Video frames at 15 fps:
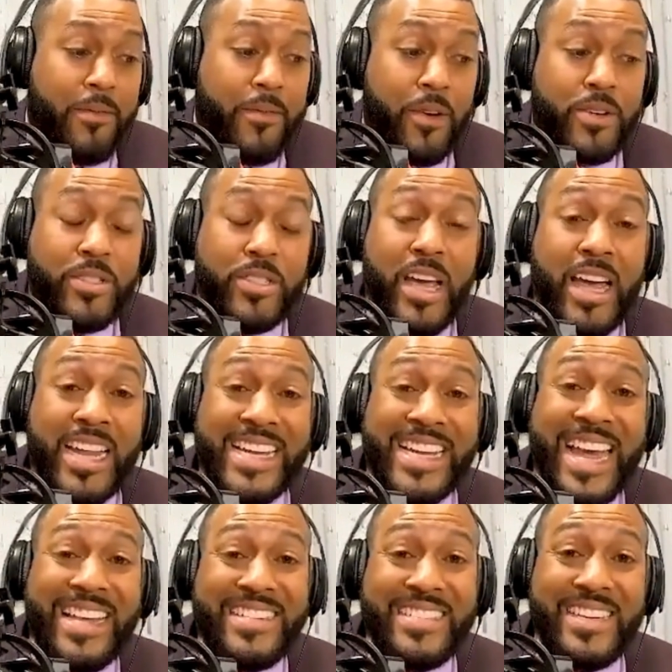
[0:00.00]
had my first child
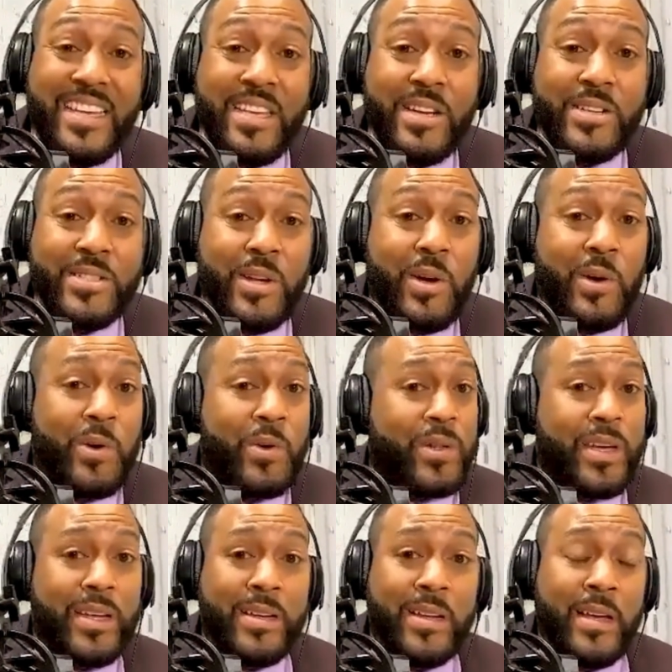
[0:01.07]
at 19 years
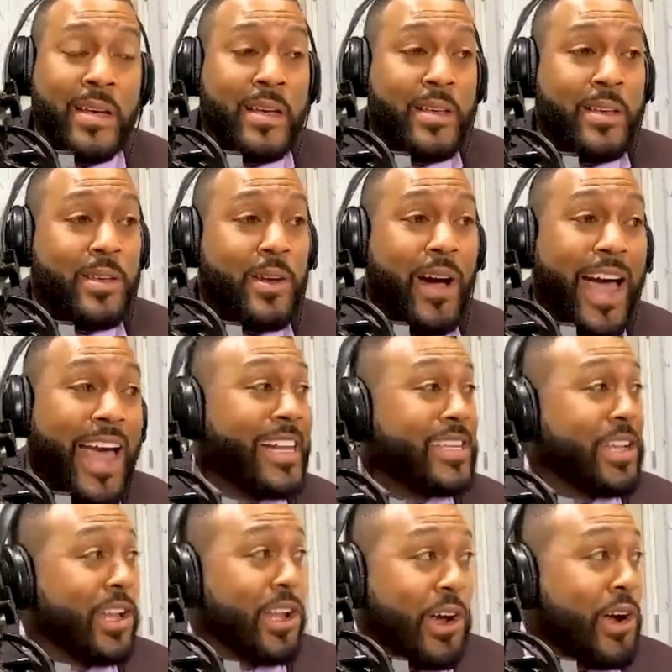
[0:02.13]
old, and you know I
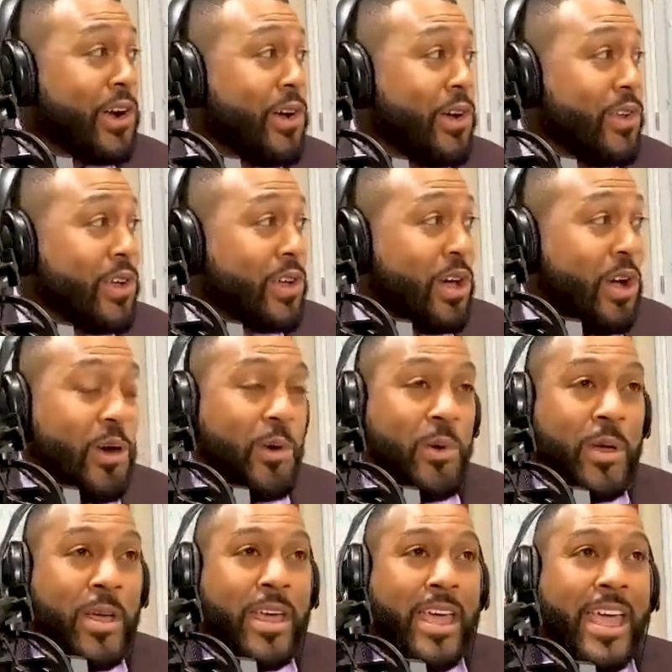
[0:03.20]
had to learn on the
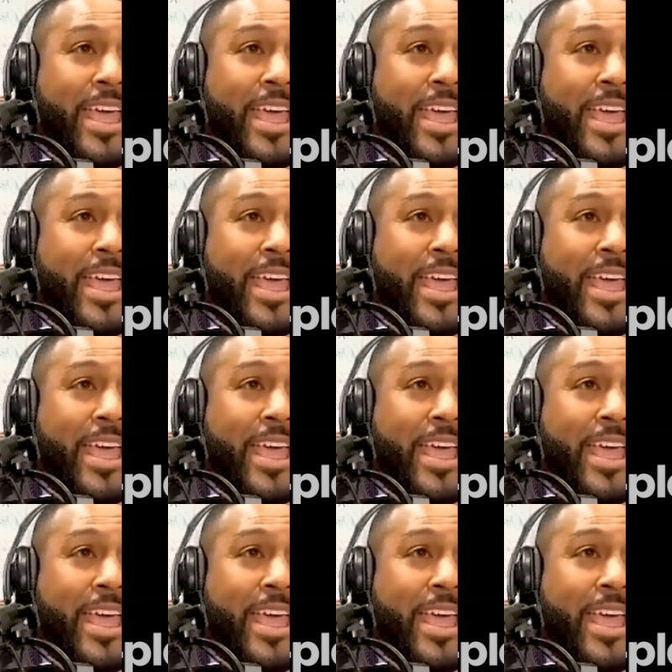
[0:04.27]
go.